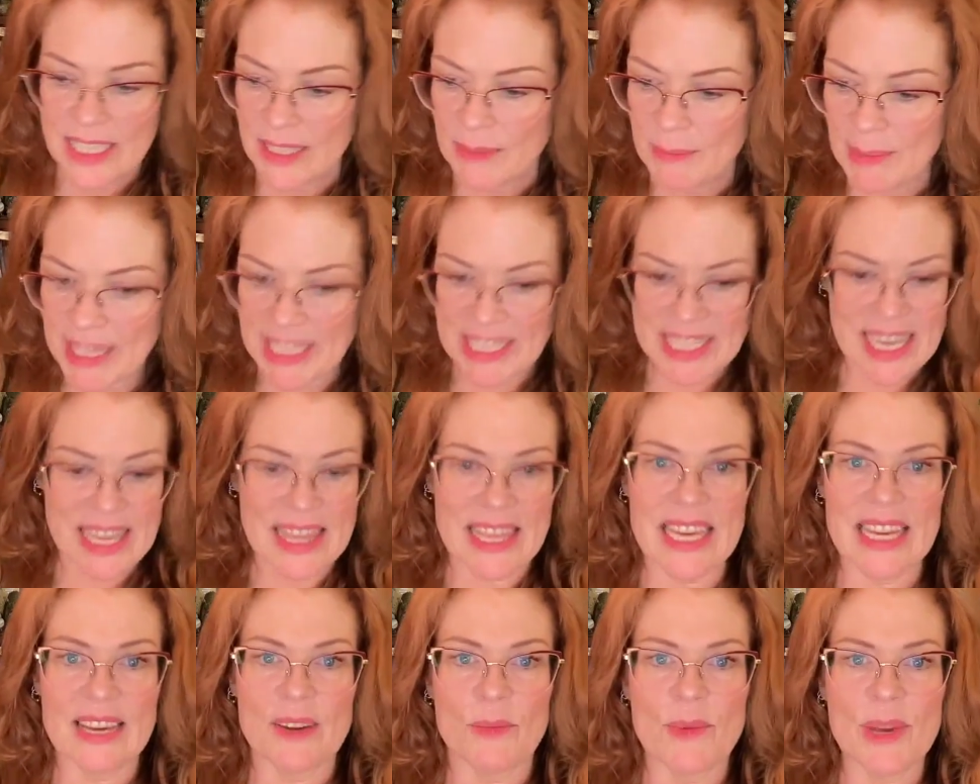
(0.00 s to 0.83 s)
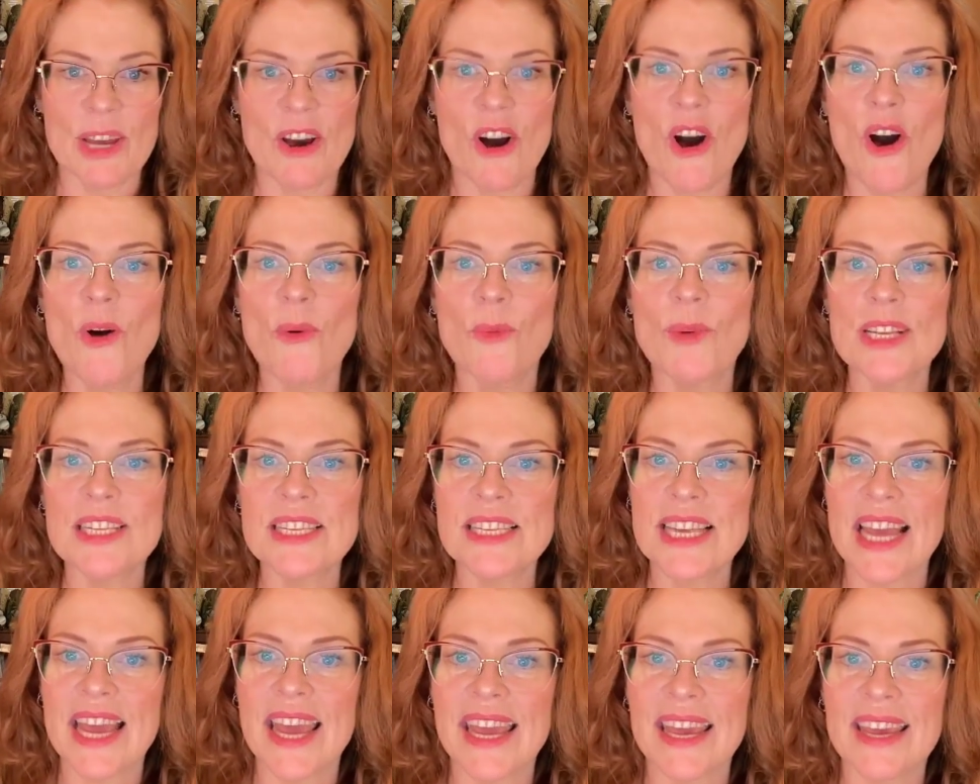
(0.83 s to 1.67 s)
because I think we all would
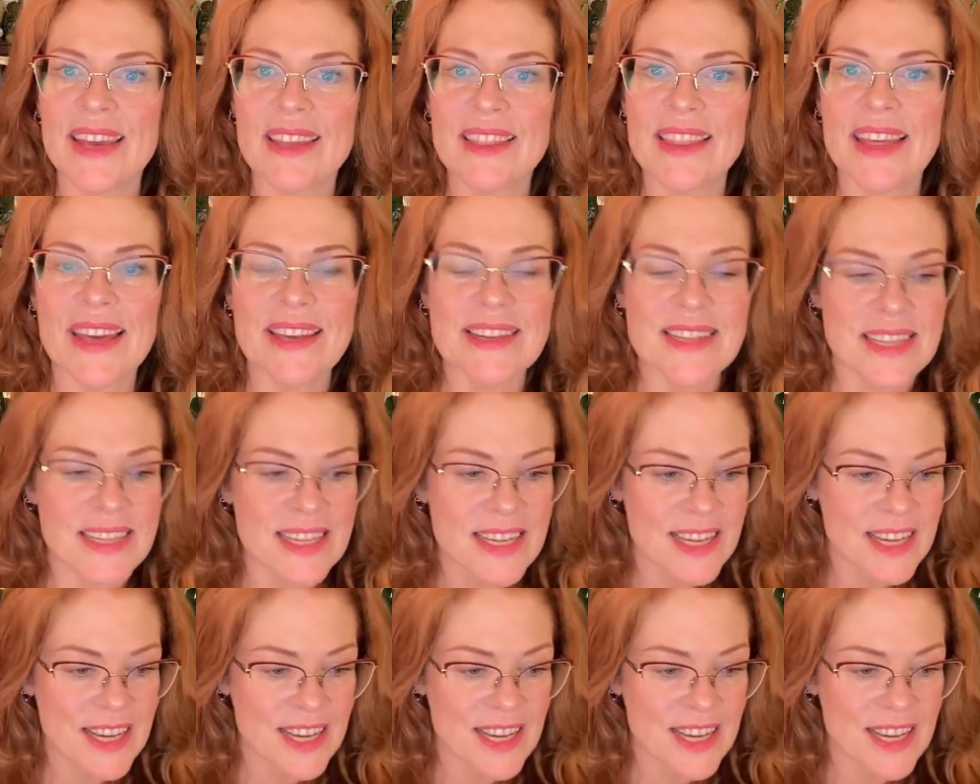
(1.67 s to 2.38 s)
say that